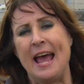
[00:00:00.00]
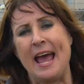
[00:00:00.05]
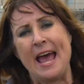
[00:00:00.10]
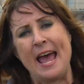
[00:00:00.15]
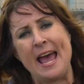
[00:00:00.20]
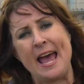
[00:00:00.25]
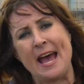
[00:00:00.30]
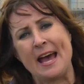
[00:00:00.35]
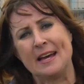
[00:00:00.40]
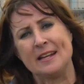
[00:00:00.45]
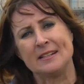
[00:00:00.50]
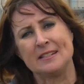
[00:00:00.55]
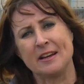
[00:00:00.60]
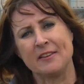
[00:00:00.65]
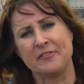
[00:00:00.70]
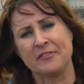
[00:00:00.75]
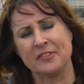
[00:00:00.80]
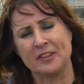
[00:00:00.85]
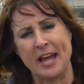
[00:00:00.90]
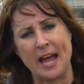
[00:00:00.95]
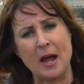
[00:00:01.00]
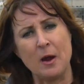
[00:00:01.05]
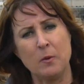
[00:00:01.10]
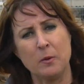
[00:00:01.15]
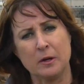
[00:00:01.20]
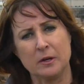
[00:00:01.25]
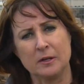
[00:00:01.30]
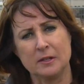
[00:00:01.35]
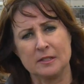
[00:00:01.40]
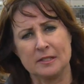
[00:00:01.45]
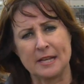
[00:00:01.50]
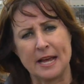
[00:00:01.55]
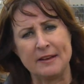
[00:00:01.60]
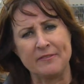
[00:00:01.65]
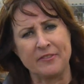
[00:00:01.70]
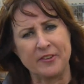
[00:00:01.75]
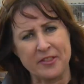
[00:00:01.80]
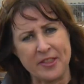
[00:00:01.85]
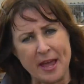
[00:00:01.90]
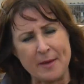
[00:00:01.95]
and flowers. And
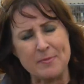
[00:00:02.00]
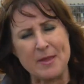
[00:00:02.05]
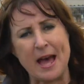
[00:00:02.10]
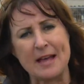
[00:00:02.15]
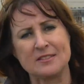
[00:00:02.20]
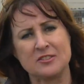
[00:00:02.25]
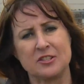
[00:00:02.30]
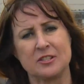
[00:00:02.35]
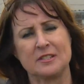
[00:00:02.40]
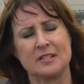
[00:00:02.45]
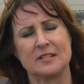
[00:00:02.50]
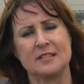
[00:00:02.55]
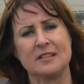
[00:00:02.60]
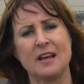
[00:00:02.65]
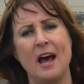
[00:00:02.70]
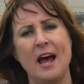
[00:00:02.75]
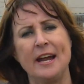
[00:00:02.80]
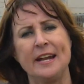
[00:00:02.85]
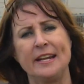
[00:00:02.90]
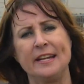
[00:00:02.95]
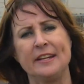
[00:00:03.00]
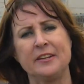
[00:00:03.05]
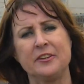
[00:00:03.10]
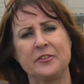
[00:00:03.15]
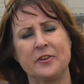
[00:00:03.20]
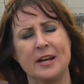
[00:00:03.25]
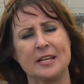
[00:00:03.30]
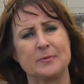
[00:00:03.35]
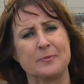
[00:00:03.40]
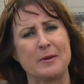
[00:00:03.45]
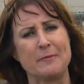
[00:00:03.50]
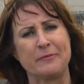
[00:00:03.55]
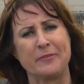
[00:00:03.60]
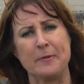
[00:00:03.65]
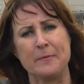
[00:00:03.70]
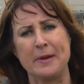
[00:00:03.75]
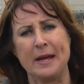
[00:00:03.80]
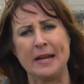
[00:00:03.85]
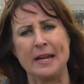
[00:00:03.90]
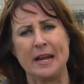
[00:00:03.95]
for them, that's just a side interest. But for
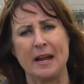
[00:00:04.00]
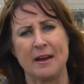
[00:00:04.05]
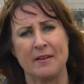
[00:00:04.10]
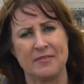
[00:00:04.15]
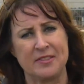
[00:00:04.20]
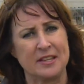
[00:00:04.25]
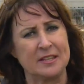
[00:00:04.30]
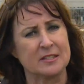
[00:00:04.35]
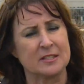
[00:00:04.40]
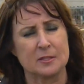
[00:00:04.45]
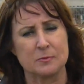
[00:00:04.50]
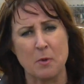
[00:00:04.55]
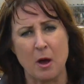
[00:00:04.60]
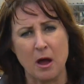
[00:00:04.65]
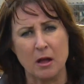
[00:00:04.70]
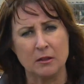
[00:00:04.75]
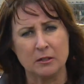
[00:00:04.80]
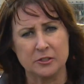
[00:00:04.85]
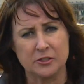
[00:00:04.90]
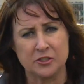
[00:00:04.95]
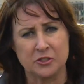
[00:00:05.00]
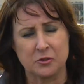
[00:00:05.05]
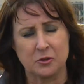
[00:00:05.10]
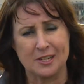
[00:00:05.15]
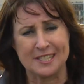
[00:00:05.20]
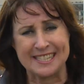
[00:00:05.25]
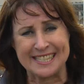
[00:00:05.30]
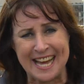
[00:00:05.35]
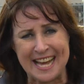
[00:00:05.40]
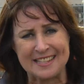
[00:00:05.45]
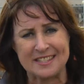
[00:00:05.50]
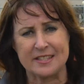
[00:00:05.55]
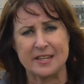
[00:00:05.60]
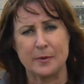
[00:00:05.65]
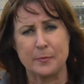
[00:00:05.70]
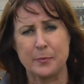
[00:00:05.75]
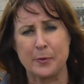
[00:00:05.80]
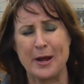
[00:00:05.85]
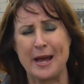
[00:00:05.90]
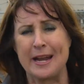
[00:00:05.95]
many of these smaller stores, that's their
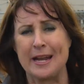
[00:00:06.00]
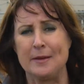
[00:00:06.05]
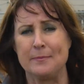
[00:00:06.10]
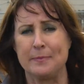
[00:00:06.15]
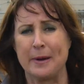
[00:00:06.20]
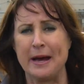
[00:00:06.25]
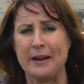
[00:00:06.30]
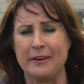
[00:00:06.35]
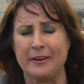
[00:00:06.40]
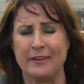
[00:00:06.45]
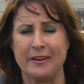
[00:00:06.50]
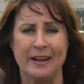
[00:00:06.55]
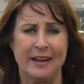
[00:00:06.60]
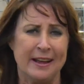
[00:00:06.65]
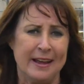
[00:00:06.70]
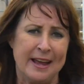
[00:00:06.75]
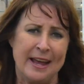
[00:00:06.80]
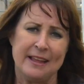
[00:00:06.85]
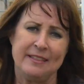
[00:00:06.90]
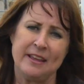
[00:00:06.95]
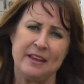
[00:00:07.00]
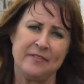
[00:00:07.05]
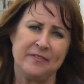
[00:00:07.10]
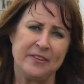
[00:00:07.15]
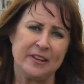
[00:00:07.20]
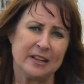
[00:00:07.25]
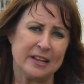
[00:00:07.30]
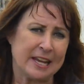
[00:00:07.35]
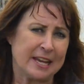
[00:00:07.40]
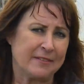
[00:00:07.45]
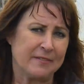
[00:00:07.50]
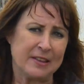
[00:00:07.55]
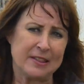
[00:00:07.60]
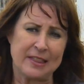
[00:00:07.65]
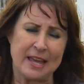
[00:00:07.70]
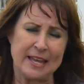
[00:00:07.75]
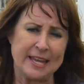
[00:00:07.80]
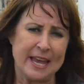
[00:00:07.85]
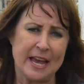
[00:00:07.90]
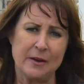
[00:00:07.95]
bread and butter. And they feel like if
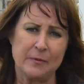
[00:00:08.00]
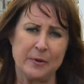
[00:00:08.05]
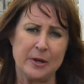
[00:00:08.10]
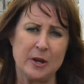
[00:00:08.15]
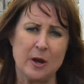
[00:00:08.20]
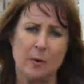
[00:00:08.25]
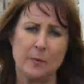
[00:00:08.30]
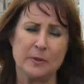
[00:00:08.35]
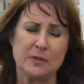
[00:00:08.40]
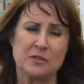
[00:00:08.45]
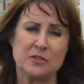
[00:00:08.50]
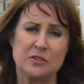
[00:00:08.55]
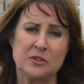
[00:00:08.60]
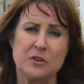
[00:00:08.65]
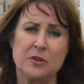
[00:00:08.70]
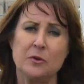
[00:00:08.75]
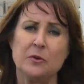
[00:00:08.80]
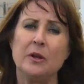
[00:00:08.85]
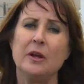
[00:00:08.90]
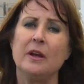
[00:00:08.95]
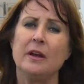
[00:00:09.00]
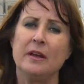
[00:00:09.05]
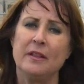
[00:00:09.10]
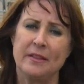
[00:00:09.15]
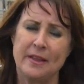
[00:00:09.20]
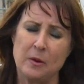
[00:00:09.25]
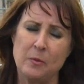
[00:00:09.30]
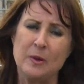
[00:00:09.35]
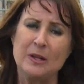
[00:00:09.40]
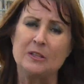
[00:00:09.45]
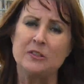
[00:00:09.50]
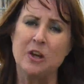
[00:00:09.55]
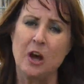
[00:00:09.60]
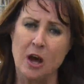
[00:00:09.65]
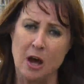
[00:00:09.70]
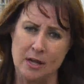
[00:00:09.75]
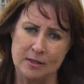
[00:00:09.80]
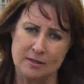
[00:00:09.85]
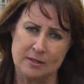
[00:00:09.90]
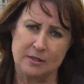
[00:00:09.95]
they can't reopen soon, they will
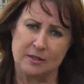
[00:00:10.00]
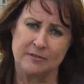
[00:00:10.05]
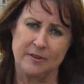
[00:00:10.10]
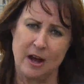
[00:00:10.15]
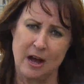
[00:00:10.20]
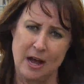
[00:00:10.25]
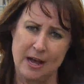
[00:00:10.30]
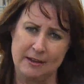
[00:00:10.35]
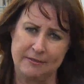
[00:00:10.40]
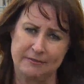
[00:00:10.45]
not survive.